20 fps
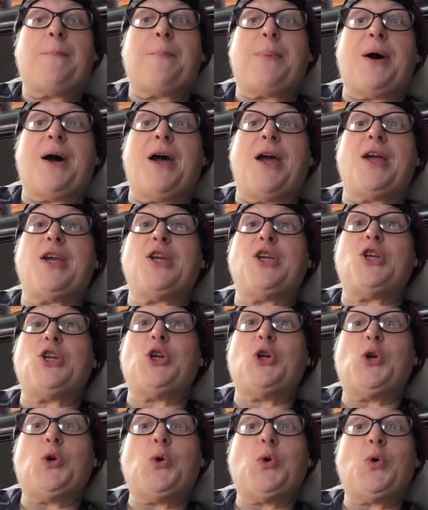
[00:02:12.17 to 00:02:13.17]
But
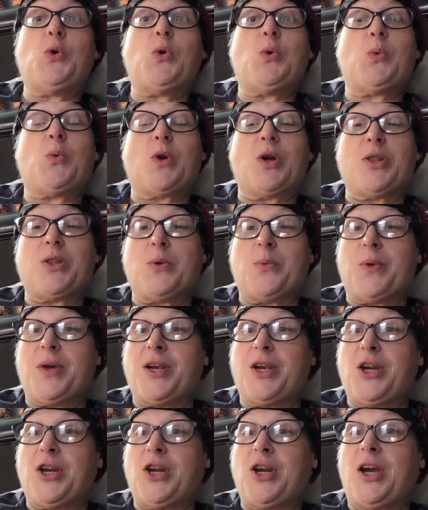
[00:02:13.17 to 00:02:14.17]
you were the
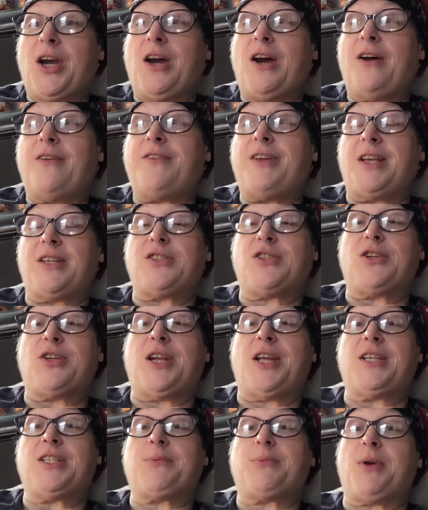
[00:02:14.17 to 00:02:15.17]
winner of
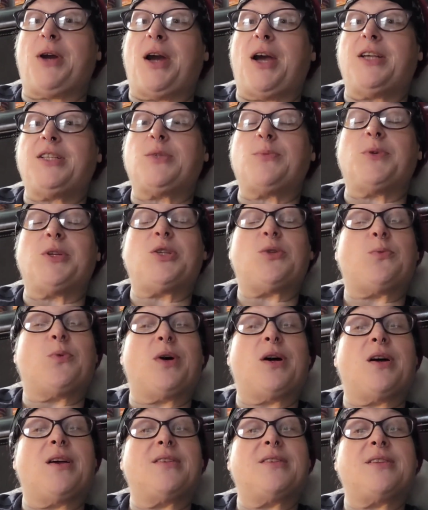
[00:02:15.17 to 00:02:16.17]
yesterday's prize, which
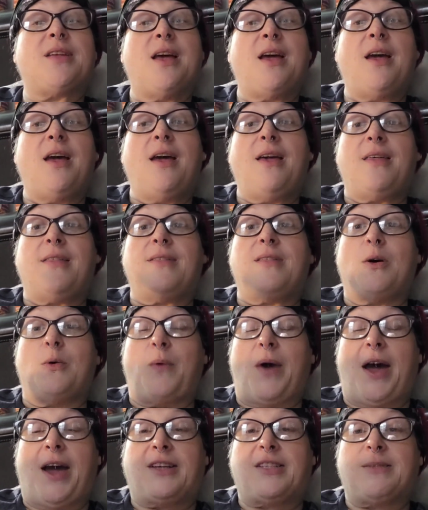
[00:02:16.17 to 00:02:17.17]
was the
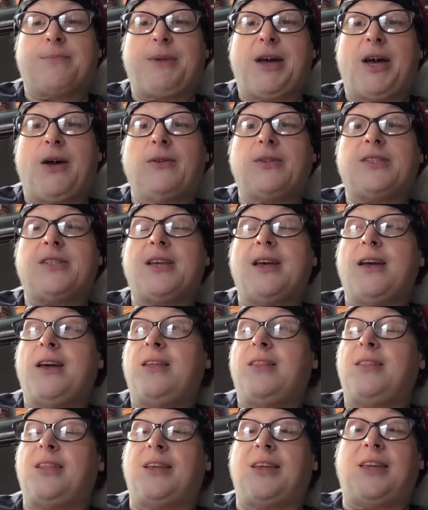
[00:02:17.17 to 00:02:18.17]
wax mounts,
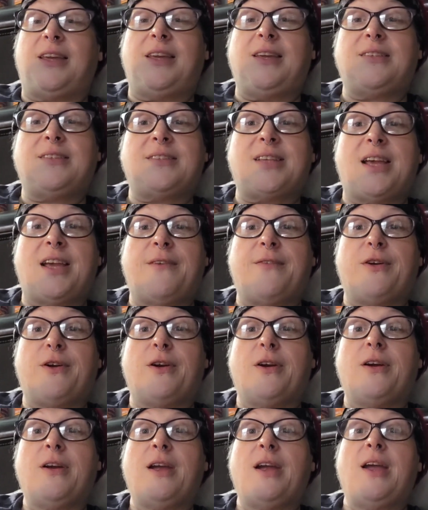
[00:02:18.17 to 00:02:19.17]
the key
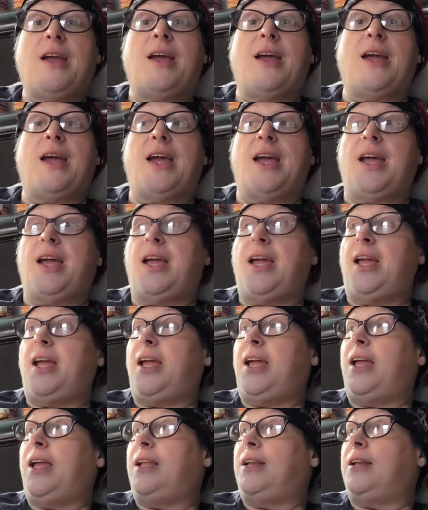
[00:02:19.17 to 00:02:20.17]
saver,
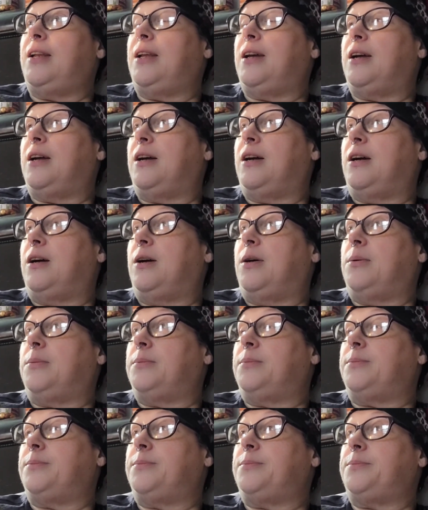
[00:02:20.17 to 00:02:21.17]
and
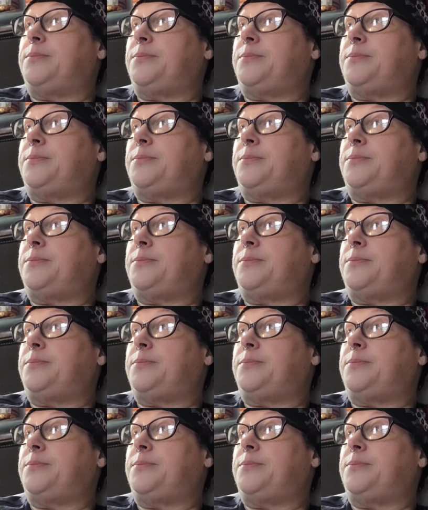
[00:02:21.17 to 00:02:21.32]
um,